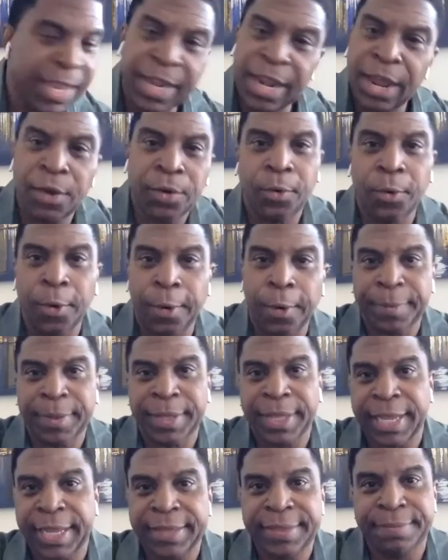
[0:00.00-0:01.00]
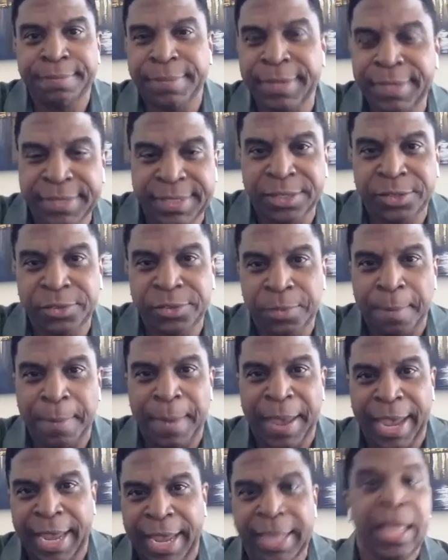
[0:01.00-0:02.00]
you know, corporately decisions
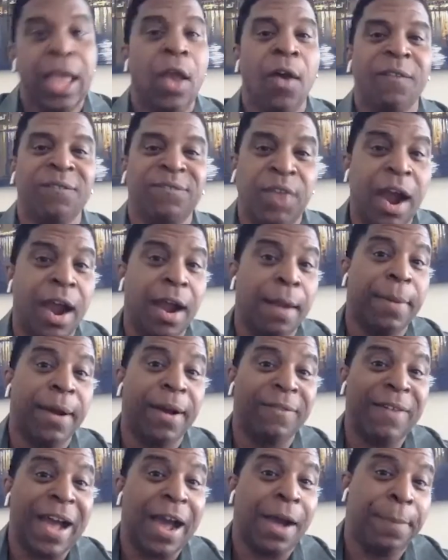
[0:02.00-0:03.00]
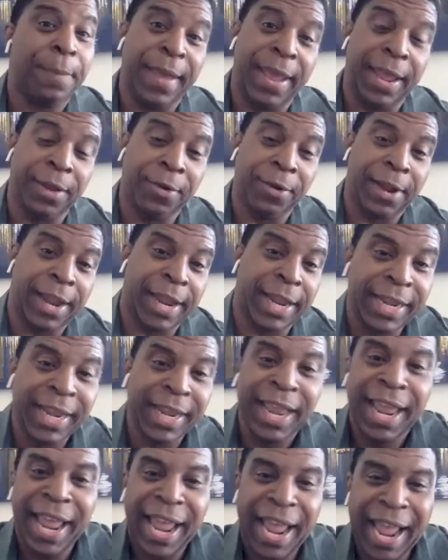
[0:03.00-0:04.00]
were made far above our pay
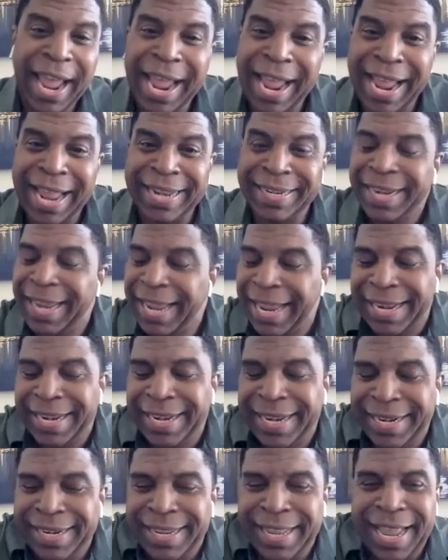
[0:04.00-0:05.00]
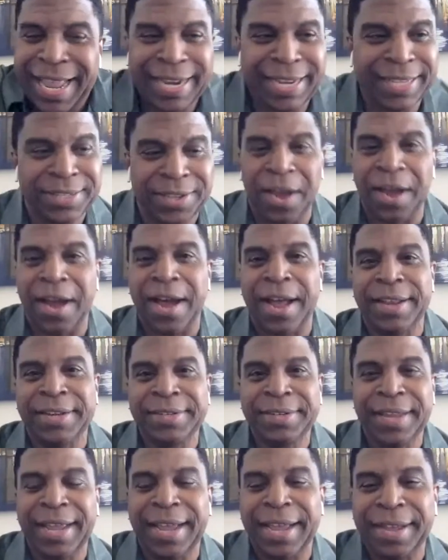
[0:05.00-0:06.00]
grade. Mm-hmm. And, and, and, and it's
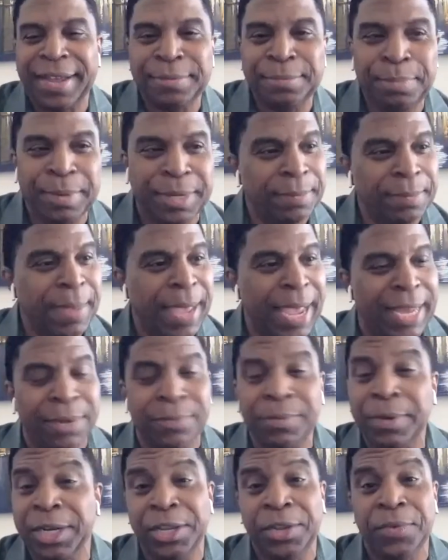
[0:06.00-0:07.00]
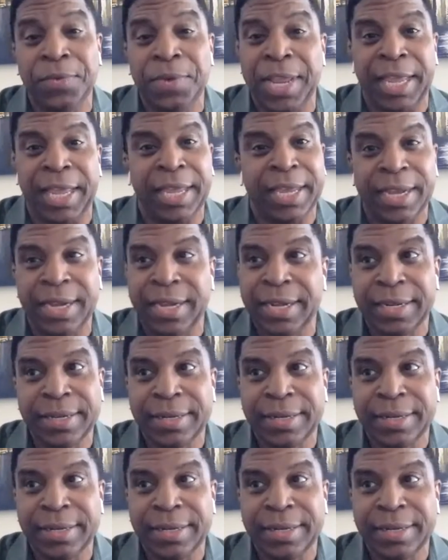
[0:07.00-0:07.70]
gone. Um, but man, what a unique